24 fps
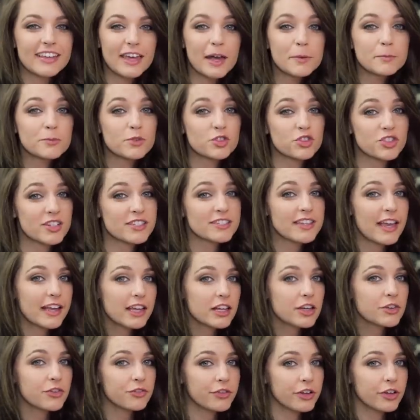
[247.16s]
Yep, just
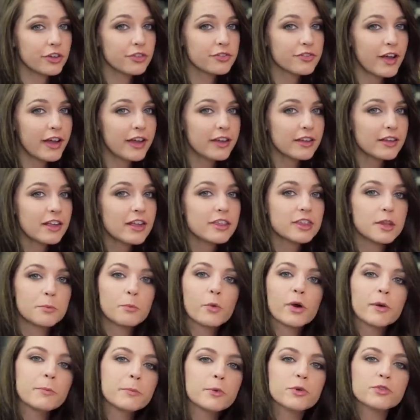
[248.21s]
like in a real fight, the
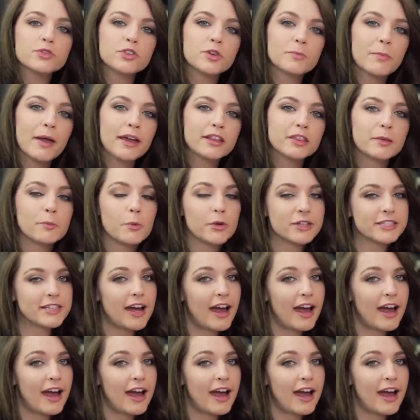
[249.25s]
more moves you make, the more